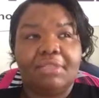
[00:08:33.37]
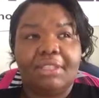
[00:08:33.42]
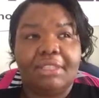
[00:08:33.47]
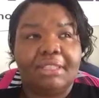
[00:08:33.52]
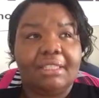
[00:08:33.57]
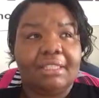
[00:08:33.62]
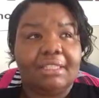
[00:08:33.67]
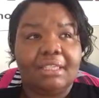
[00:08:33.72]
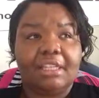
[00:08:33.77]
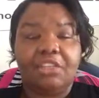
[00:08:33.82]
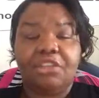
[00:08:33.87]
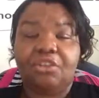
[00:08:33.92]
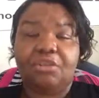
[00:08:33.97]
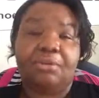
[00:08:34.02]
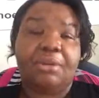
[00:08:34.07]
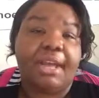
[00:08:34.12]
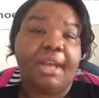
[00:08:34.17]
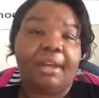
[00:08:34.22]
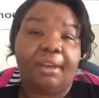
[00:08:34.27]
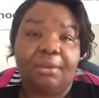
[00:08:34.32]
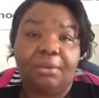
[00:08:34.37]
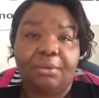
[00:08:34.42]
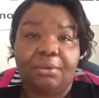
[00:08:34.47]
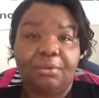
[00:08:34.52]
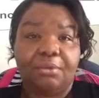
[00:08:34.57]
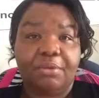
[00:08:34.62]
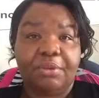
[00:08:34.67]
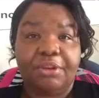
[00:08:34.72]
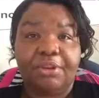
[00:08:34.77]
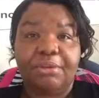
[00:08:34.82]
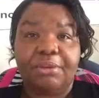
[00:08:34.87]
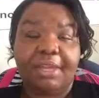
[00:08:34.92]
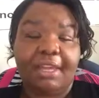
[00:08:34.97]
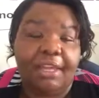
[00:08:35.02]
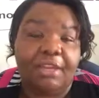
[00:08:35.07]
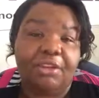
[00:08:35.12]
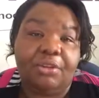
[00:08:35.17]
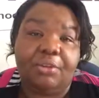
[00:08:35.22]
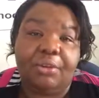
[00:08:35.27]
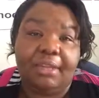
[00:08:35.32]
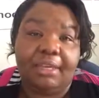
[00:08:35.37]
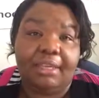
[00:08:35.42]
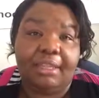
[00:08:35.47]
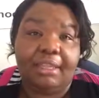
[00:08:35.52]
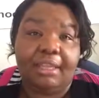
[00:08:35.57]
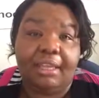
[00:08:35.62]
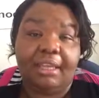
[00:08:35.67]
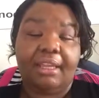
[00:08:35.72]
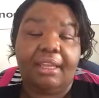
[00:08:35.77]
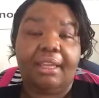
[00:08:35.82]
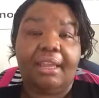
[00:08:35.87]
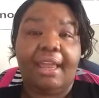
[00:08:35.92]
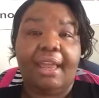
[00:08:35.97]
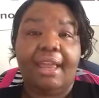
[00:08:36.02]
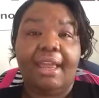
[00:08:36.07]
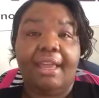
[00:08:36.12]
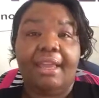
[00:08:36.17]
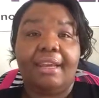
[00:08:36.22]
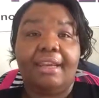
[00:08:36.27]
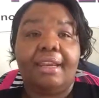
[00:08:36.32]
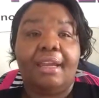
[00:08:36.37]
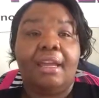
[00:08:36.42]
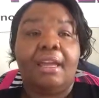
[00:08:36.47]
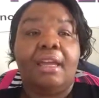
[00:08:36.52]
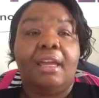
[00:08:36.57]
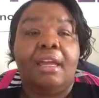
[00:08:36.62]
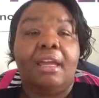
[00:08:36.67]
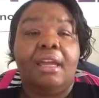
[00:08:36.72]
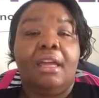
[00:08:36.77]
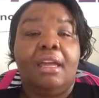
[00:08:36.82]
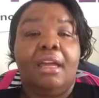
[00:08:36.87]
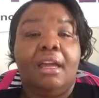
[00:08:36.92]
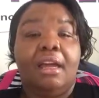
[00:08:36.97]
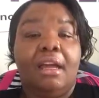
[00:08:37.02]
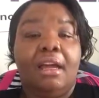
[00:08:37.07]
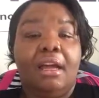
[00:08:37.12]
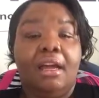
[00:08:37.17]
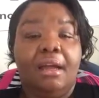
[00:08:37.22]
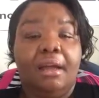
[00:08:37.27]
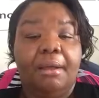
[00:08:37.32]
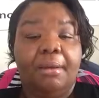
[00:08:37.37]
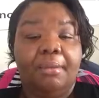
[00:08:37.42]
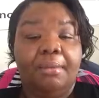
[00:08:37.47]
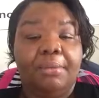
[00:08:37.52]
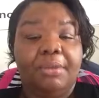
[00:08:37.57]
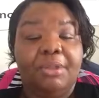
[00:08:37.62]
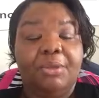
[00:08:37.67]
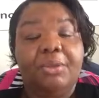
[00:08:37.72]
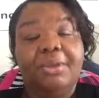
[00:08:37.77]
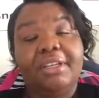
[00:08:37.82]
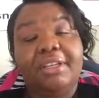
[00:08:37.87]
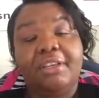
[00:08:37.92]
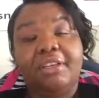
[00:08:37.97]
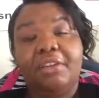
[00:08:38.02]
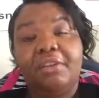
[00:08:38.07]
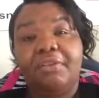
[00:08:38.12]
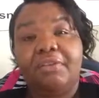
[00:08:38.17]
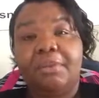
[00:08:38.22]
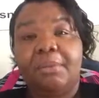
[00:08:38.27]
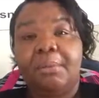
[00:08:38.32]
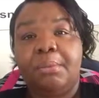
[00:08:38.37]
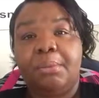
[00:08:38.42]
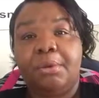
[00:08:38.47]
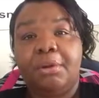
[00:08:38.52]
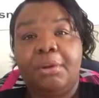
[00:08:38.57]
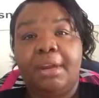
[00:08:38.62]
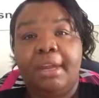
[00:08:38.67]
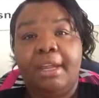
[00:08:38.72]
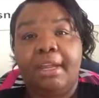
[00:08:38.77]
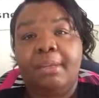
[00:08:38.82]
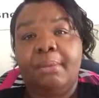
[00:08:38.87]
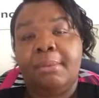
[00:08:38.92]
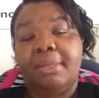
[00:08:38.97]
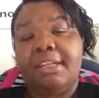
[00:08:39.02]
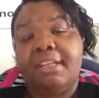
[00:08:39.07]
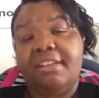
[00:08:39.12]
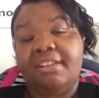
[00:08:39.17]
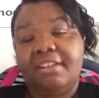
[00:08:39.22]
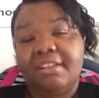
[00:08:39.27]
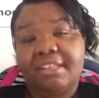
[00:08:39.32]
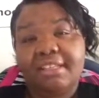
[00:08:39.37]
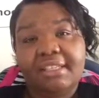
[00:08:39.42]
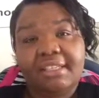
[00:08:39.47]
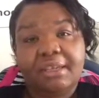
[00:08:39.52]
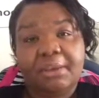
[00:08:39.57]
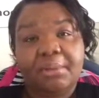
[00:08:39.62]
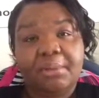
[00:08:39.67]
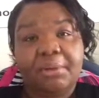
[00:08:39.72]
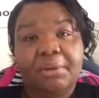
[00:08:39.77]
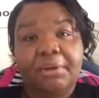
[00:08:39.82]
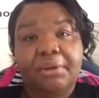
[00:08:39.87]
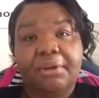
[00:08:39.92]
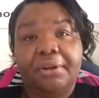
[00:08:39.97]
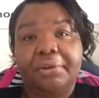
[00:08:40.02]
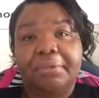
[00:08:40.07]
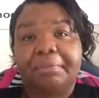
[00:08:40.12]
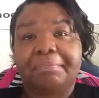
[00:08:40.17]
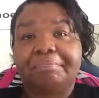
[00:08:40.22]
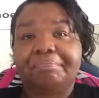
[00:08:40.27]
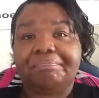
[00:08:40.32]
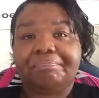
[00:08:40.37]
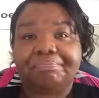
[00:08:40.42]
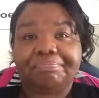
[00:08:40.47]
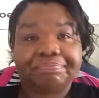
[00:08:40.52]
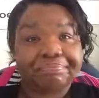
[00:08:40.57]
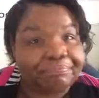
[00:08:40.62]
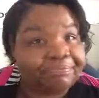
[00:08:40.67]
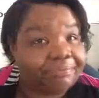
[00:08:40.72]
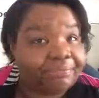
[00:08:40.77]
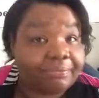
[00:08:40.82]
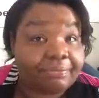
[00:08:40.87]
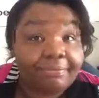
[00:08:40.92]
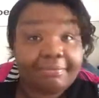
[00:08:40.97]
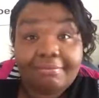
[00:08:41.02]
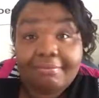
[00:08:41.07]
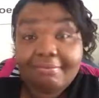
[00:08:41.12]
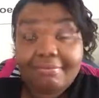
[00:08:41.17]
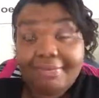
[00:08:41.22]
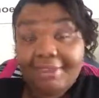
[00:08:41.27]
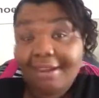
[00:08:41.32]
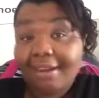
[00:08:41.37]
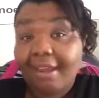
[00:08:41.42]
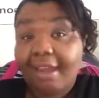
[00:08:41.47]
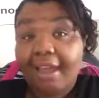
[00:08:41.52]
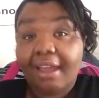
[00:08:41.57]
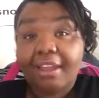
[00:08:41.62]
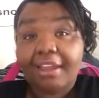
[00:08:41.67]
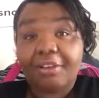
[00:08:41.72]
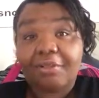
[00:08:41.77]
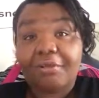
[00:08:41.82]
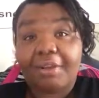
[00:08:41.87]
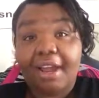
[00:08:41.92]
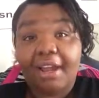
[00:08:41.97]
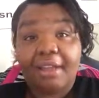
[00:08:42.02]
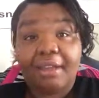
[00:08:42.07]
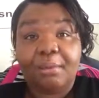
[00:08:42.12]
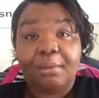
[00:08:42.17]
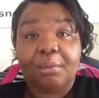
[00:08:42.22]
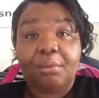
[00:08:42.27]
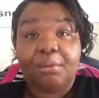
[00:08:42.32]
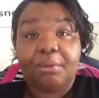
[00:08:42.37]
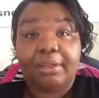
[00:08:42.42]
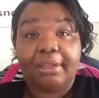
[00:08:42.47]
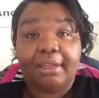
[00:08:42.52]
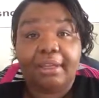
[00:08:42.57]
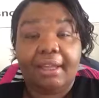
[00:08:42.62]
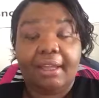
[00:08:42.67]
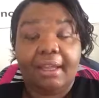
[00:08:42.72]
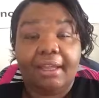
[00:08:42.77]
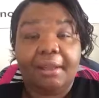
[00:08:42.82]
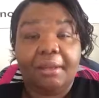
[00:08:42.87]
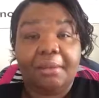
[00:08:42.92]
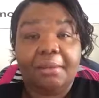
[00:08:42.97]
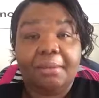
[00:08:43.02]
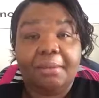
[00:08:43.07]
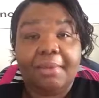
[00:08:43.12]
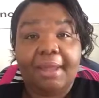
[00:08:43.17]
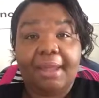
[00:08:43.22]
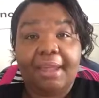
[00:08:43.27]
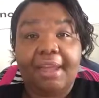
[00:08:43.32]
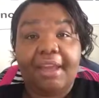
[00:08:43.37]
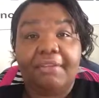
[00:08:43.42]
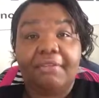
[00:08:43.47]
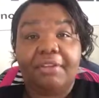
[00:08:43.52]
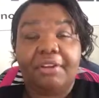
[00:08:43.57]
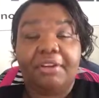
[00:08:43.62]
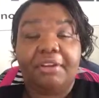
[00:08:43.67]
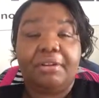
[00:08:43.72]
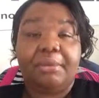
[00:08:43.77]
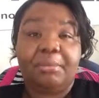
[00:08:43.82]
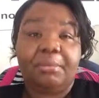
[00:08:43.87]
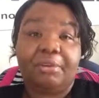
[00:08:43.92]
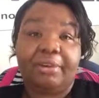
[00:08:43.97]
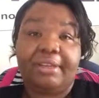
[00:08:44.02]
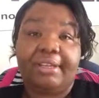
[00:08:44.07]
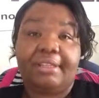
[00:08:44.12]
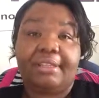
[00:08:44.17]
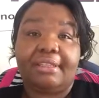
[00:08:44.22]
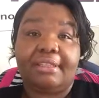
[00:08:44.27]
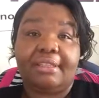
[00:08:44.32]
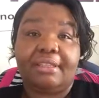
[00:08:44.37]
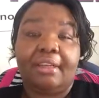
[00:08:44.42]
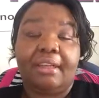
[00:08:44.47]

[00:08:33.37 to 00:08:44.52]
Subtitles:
just get you down where you can't do anything. And between November and the beginning of December, I hit a rocky point. I got very depressed.